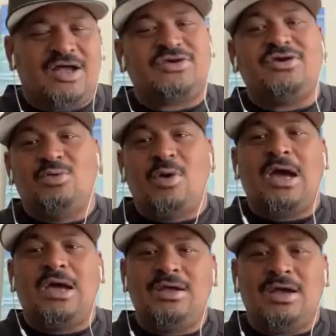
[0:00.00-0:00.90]
tell you
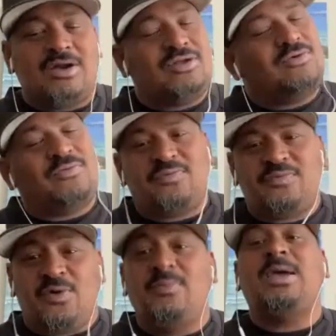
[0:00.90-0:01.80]
why. I don't know.
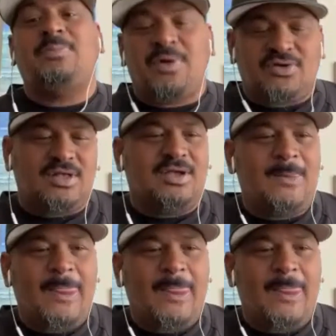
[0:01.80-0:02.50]
For me personally,